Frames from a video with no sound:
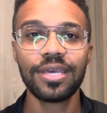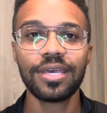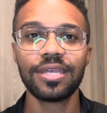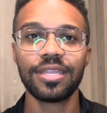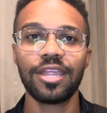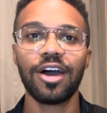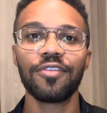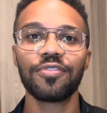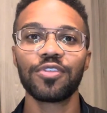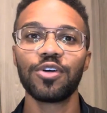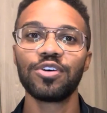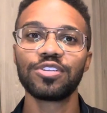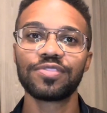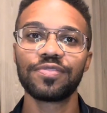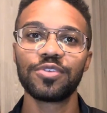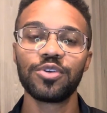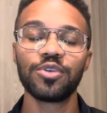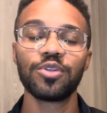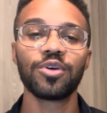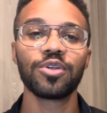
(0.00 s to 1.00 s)
Now, for those of
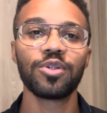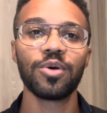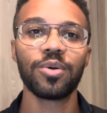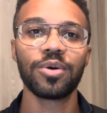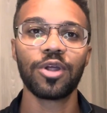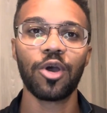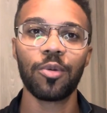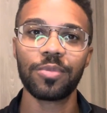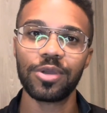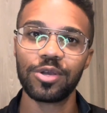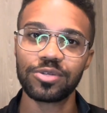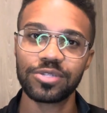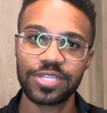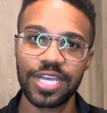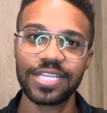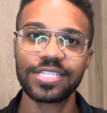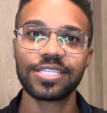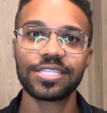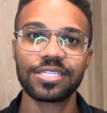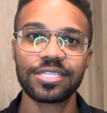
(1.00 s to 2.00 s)
you who don't know what
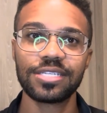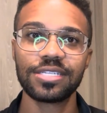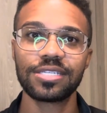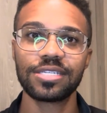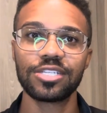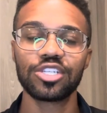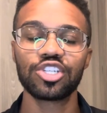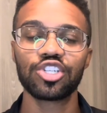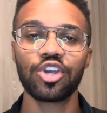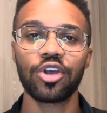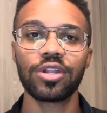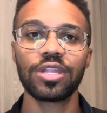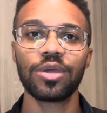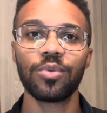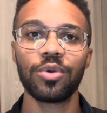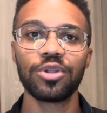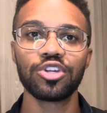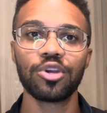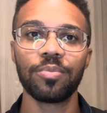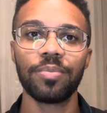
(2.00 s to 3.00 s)
homeostasis is, it's generally
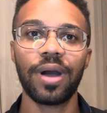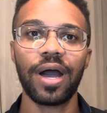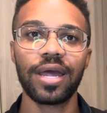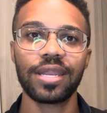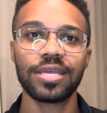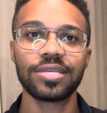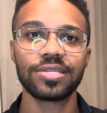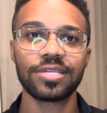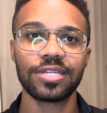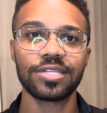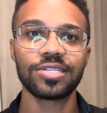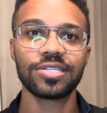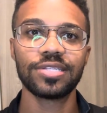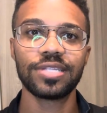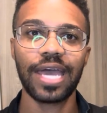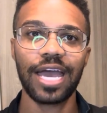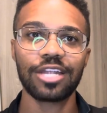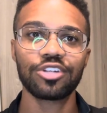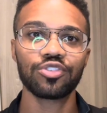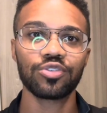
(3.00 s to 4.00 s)
when your body is in its
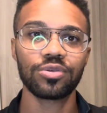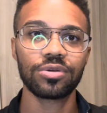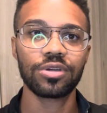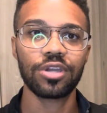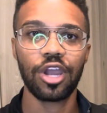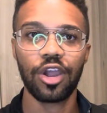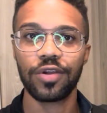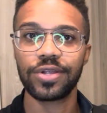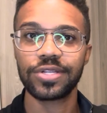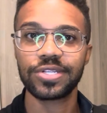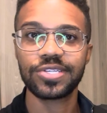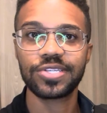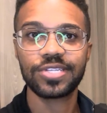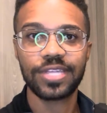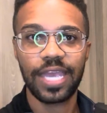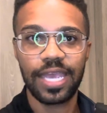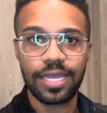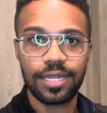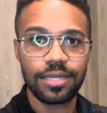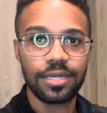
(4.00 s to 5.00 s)
natural current
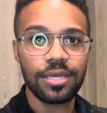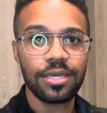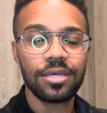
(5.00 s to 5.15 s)
state.